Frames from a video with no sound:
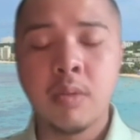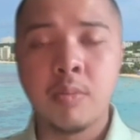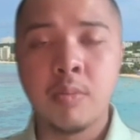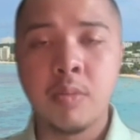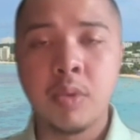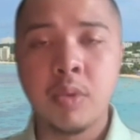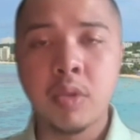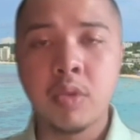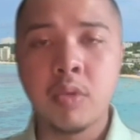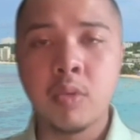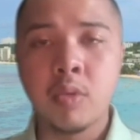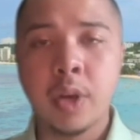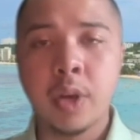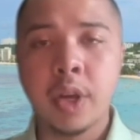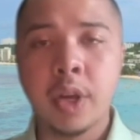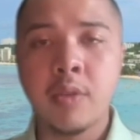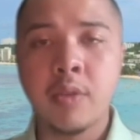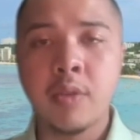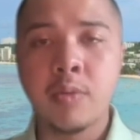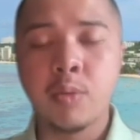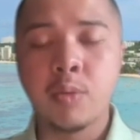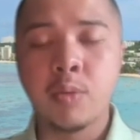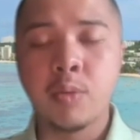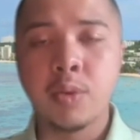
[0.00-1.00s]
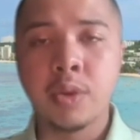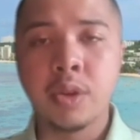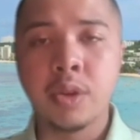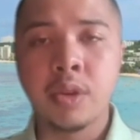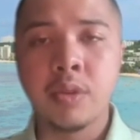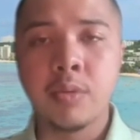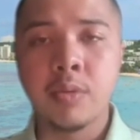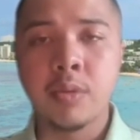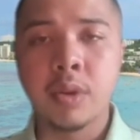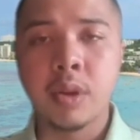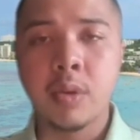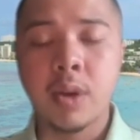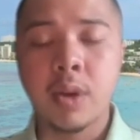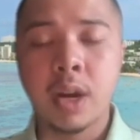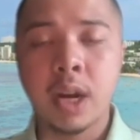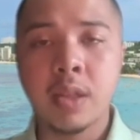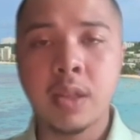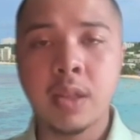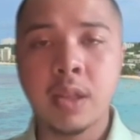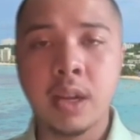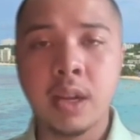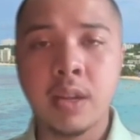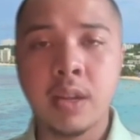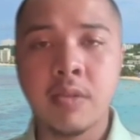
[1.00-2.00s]
Bill 12 would require
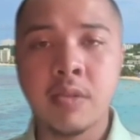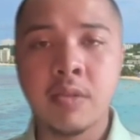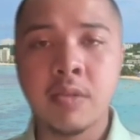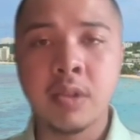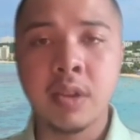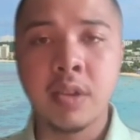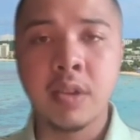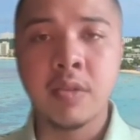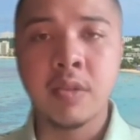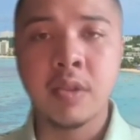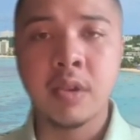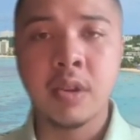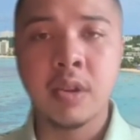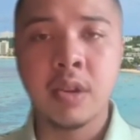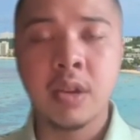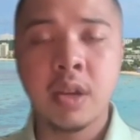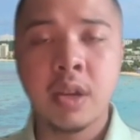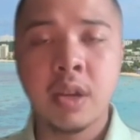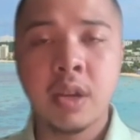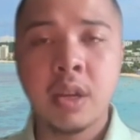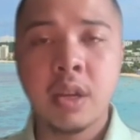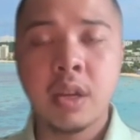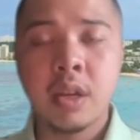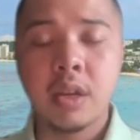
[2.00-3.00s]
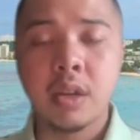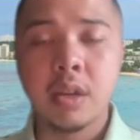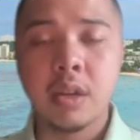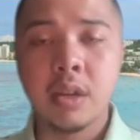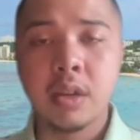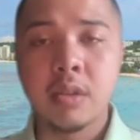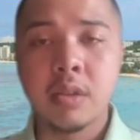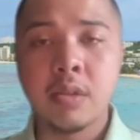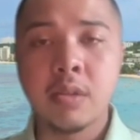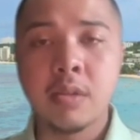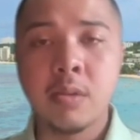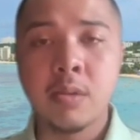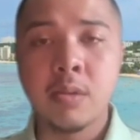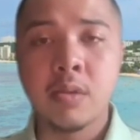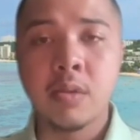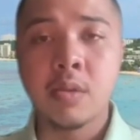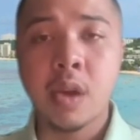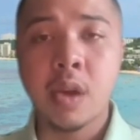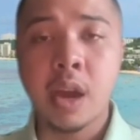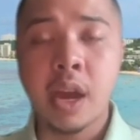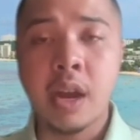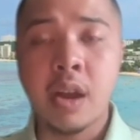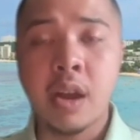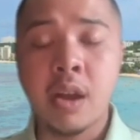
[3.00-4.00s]
the legislature to
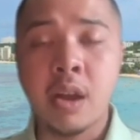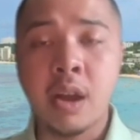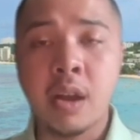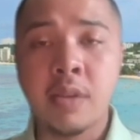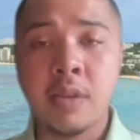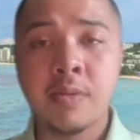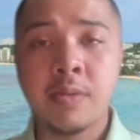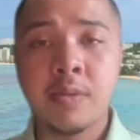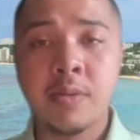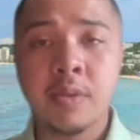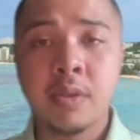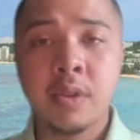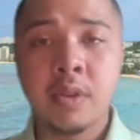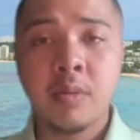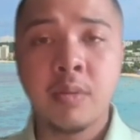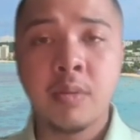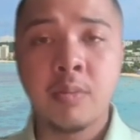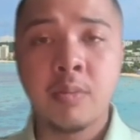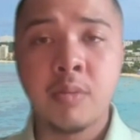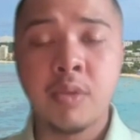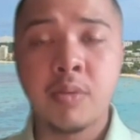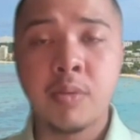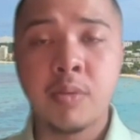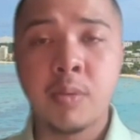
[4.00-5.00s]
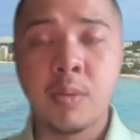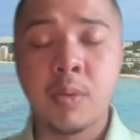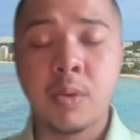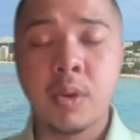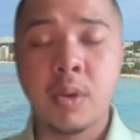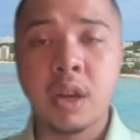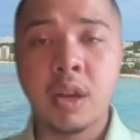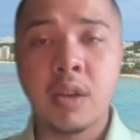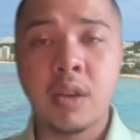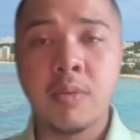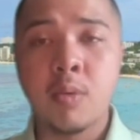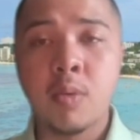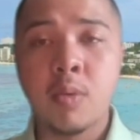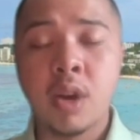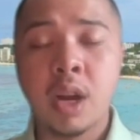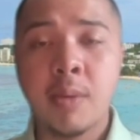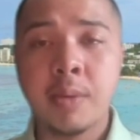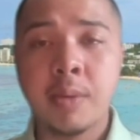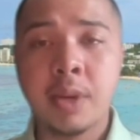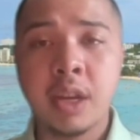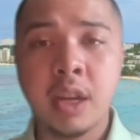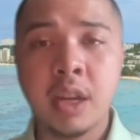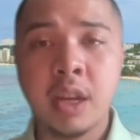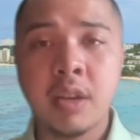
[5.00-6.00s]
sign off before Gov
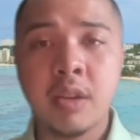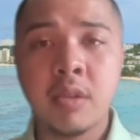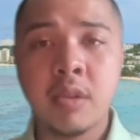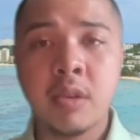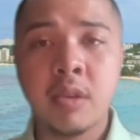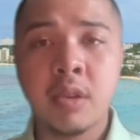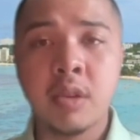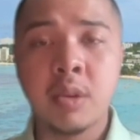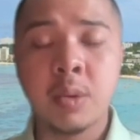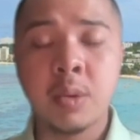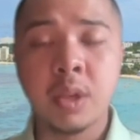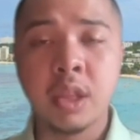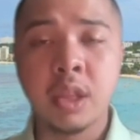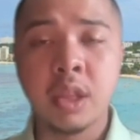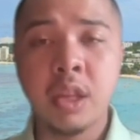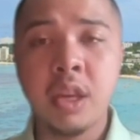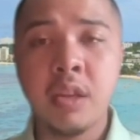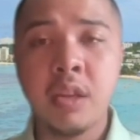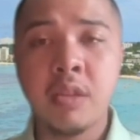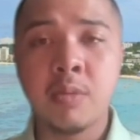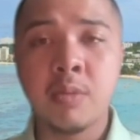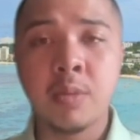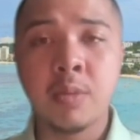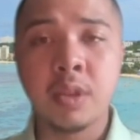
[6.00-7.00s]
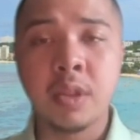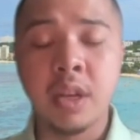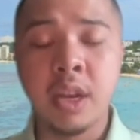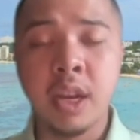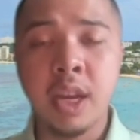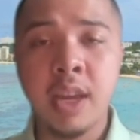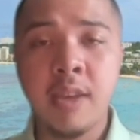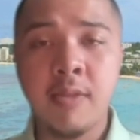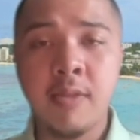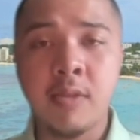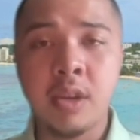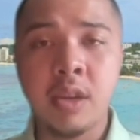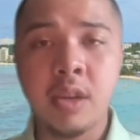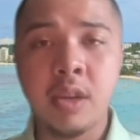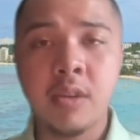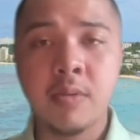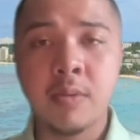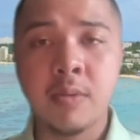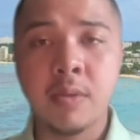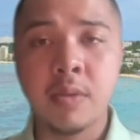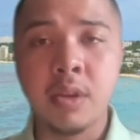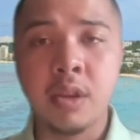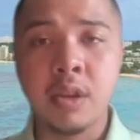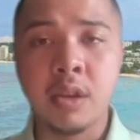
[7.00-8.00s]
Guam can enter into a lease with the Navy
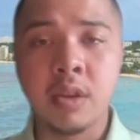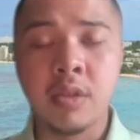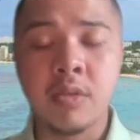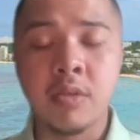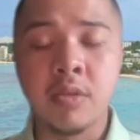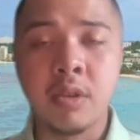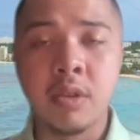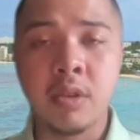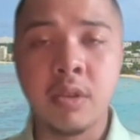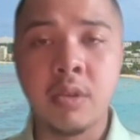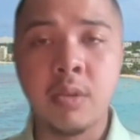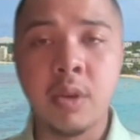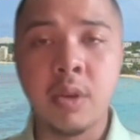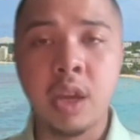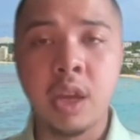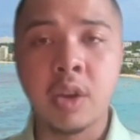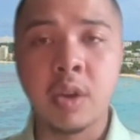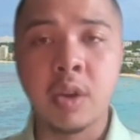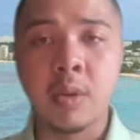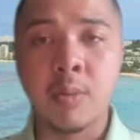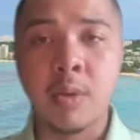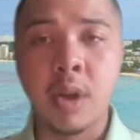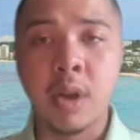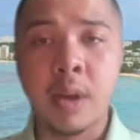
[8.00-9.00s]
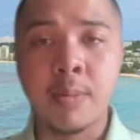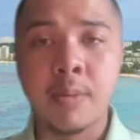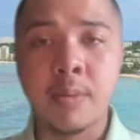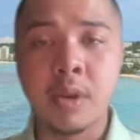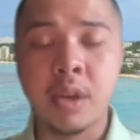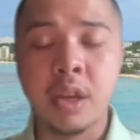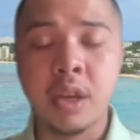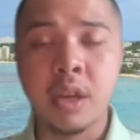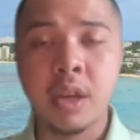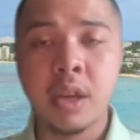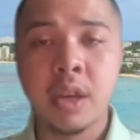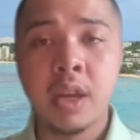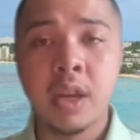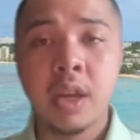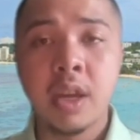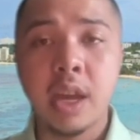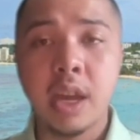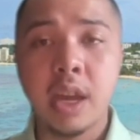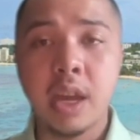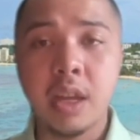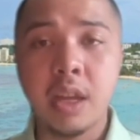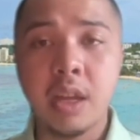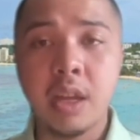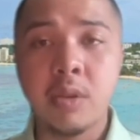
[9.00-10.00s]
for the 102-acre property
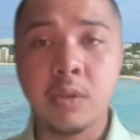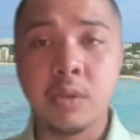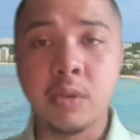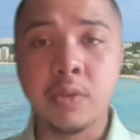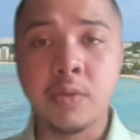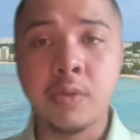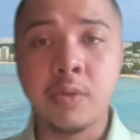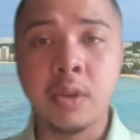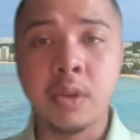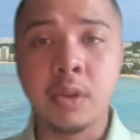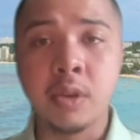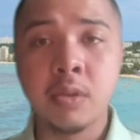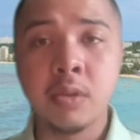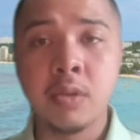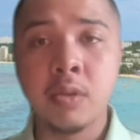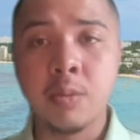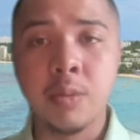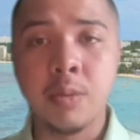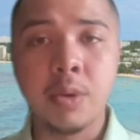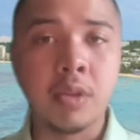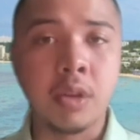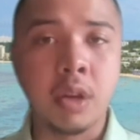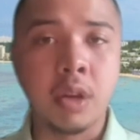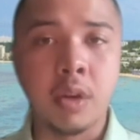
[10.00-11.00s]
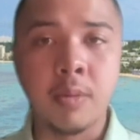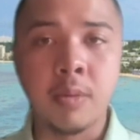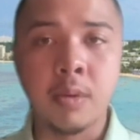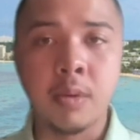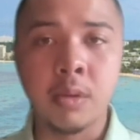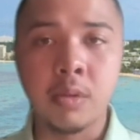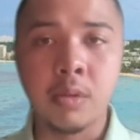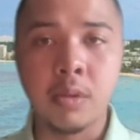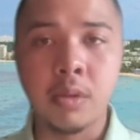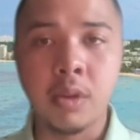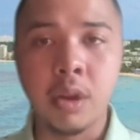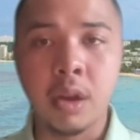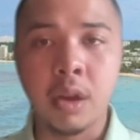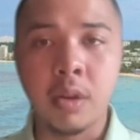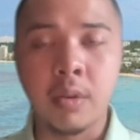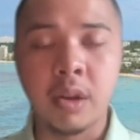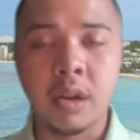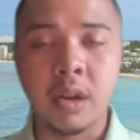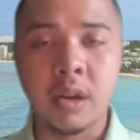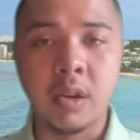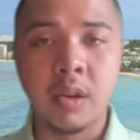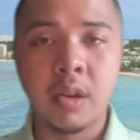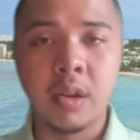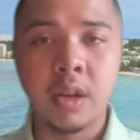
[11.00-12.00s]
at Eagles Field, which Governor Lulian
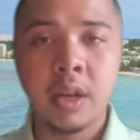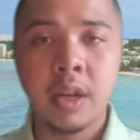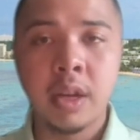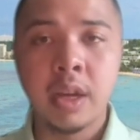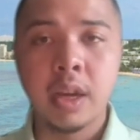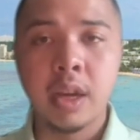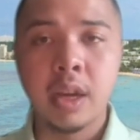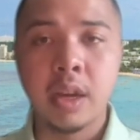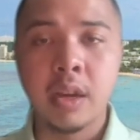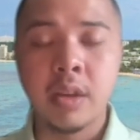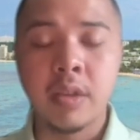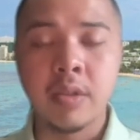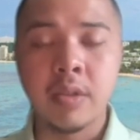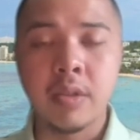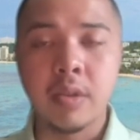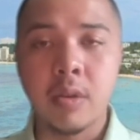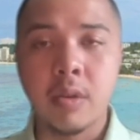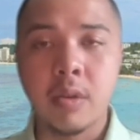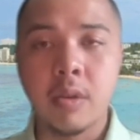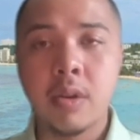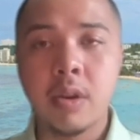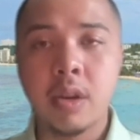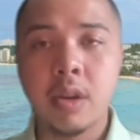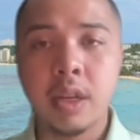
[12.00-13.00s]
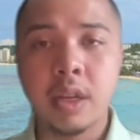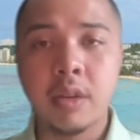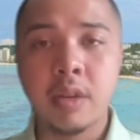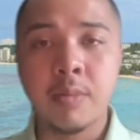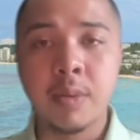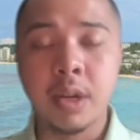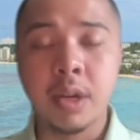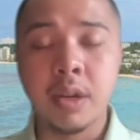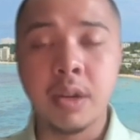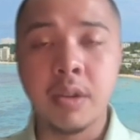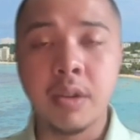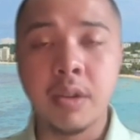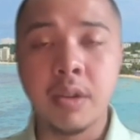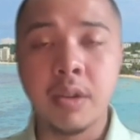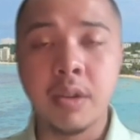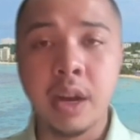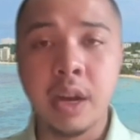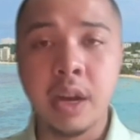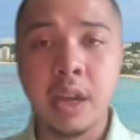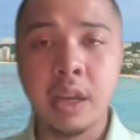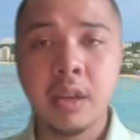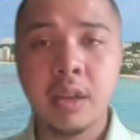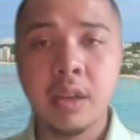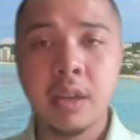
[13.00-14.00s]
Guerrero has already committed to
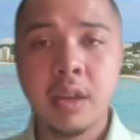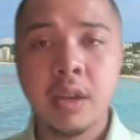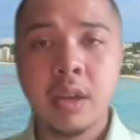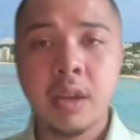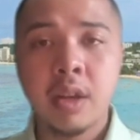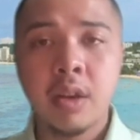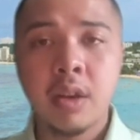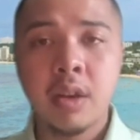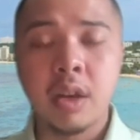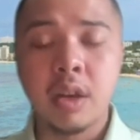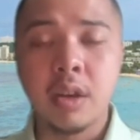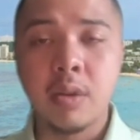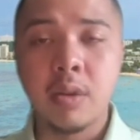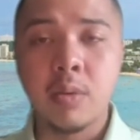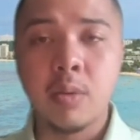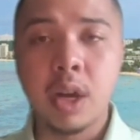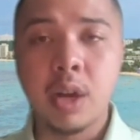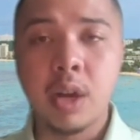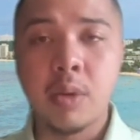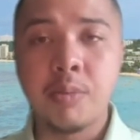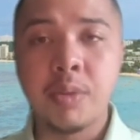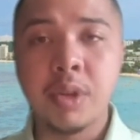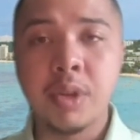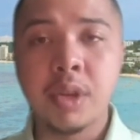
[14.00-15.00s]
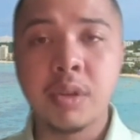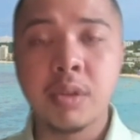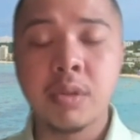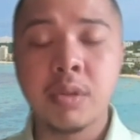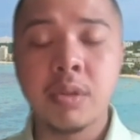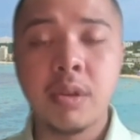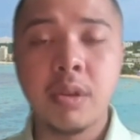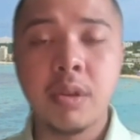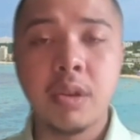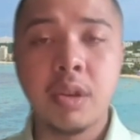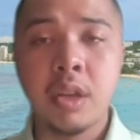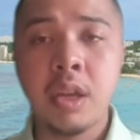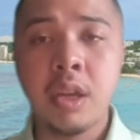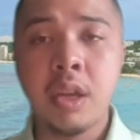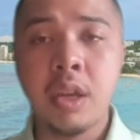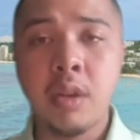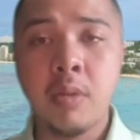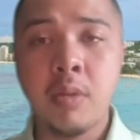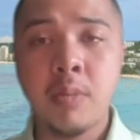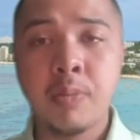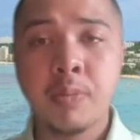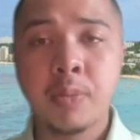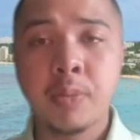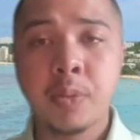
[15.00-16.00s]
signing, while Bill
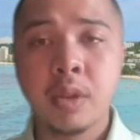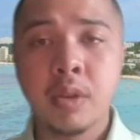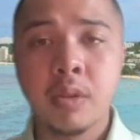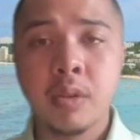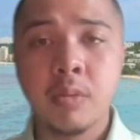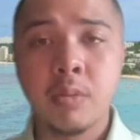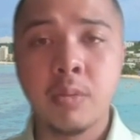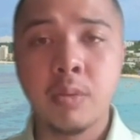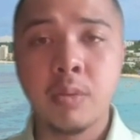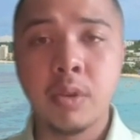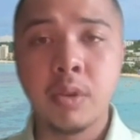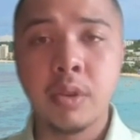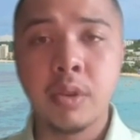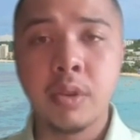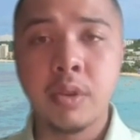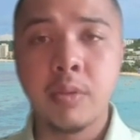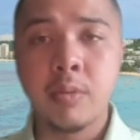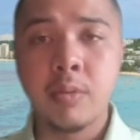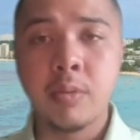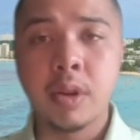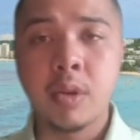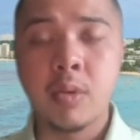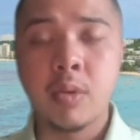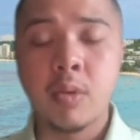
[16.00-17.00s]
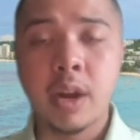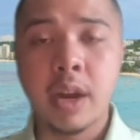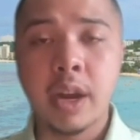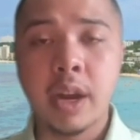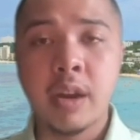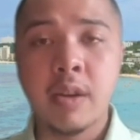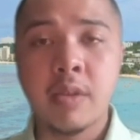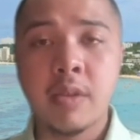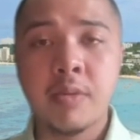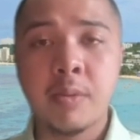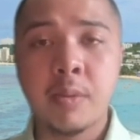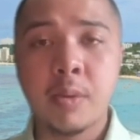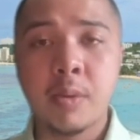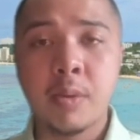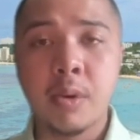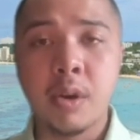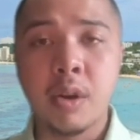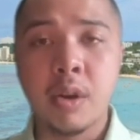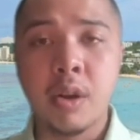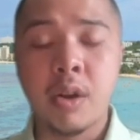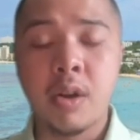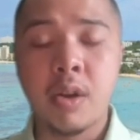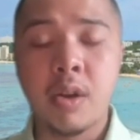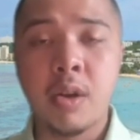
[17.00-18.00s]
13 would require
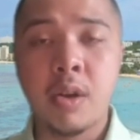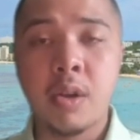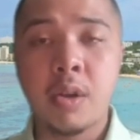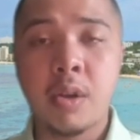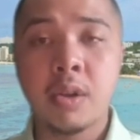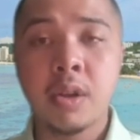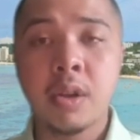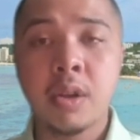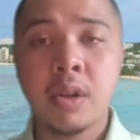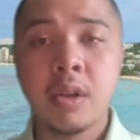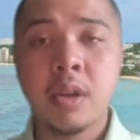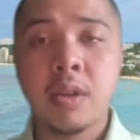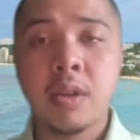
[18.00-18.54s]
for all